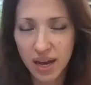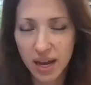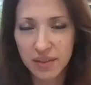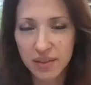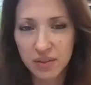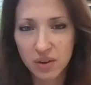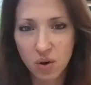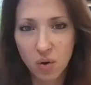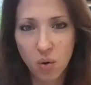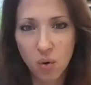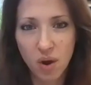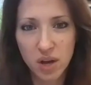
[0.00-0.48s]
And
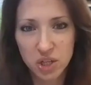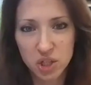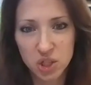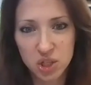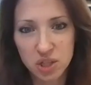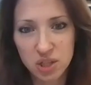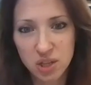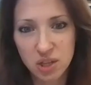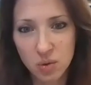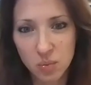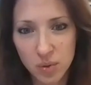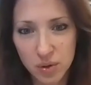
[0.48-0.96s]
the
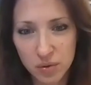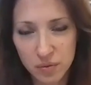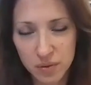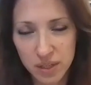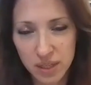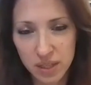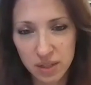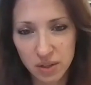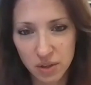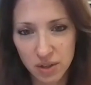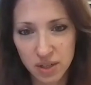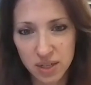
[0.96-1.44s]
question that we
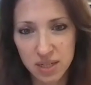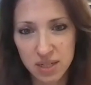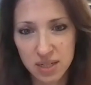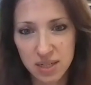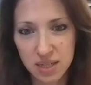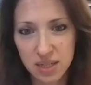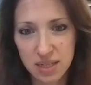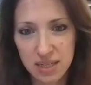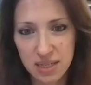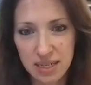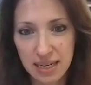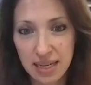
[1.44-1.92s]
really look
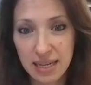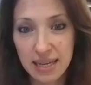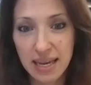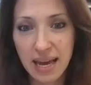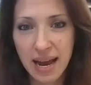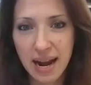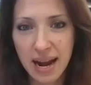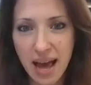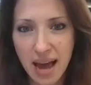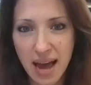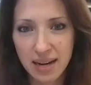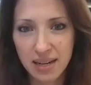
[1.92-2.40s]
to
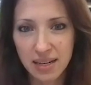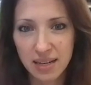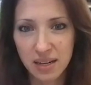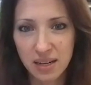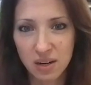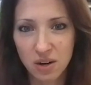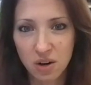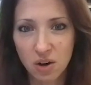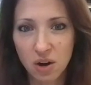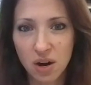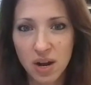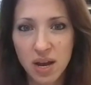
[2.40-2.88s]
get at
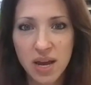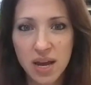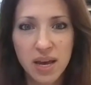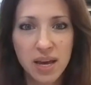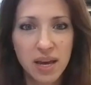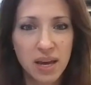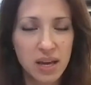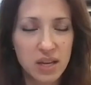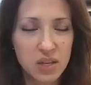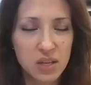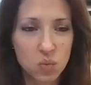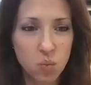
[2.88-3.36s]
here
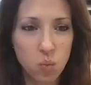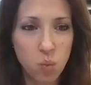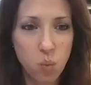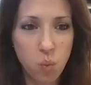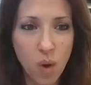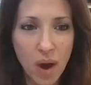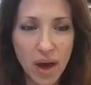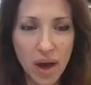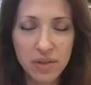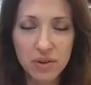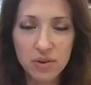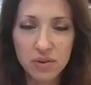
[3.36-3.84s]
is
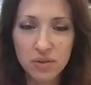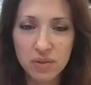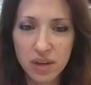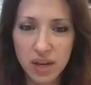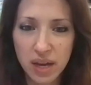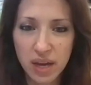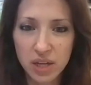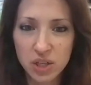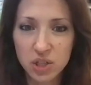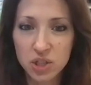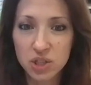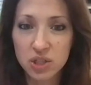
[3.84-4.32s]
whether the
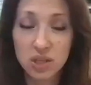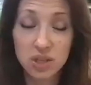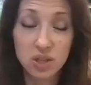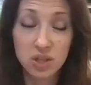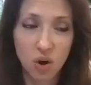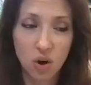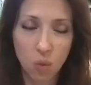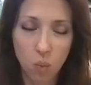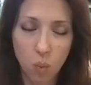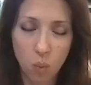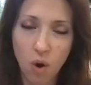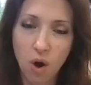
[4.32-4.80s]
agencies
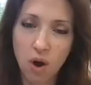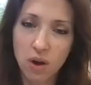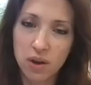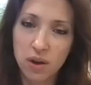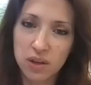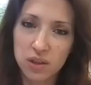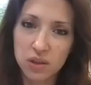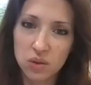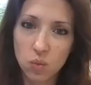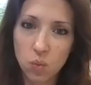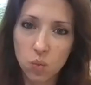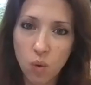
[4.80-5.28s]
are
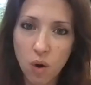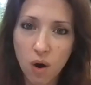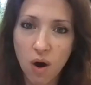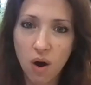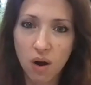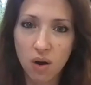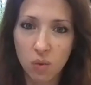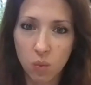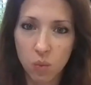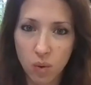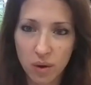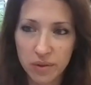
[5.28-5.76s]
walking the
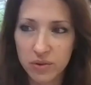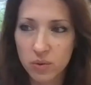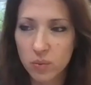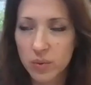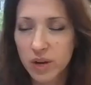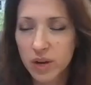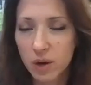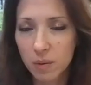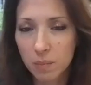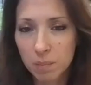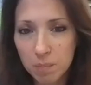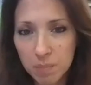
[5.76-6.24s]
walk, whether
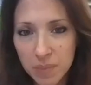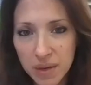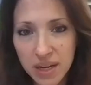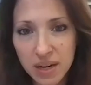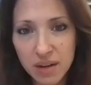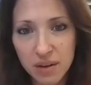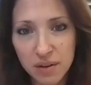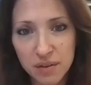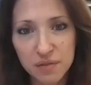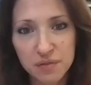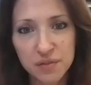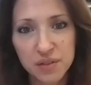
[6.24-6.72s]
we are
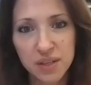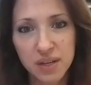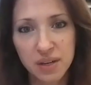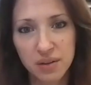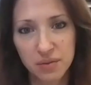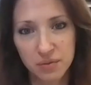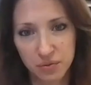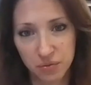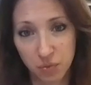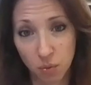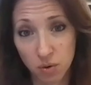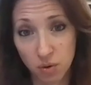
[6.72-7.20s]
meaningfully
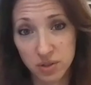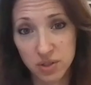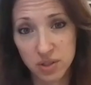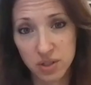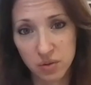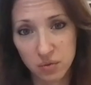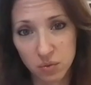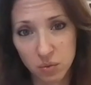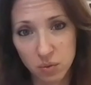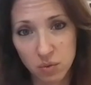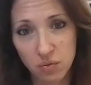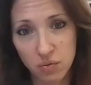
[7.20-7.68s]

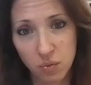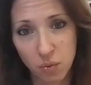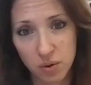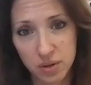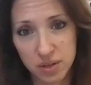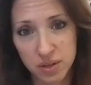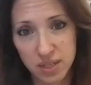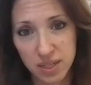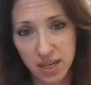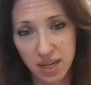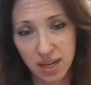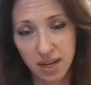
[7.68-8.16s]
enforcing Rule
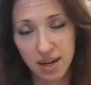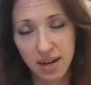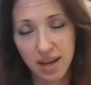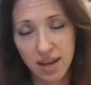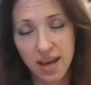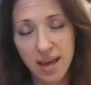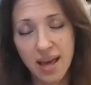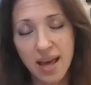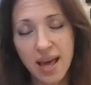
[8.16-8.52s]
14.